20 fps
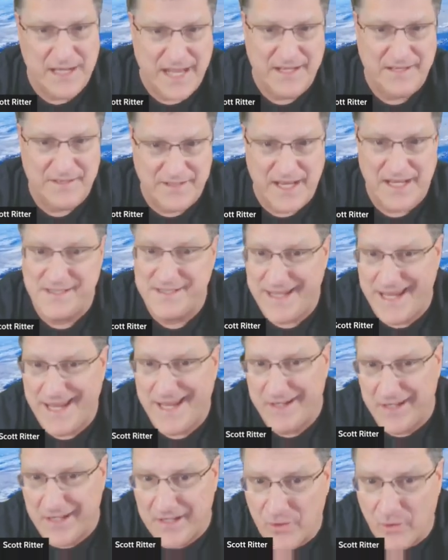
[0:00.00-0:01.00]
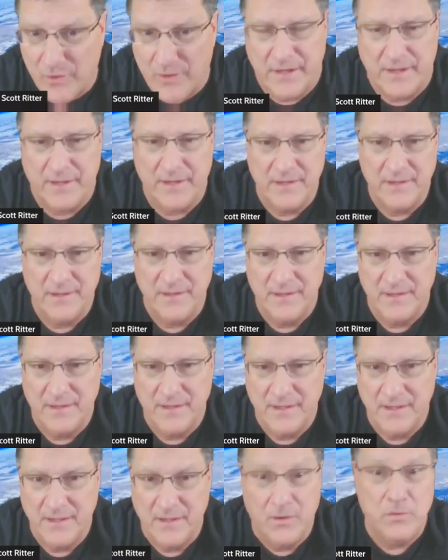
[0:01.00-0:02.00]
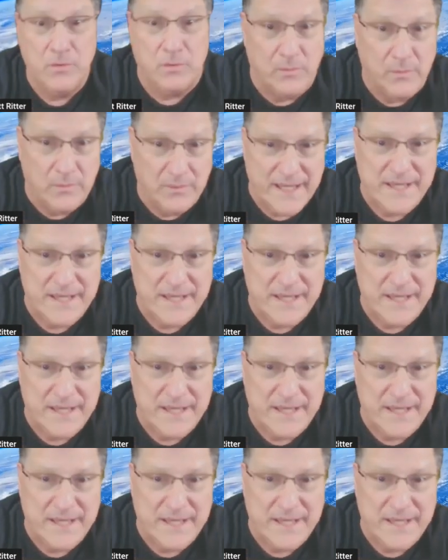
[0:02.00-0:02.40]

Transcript: the United States can't ignore it. Ooh,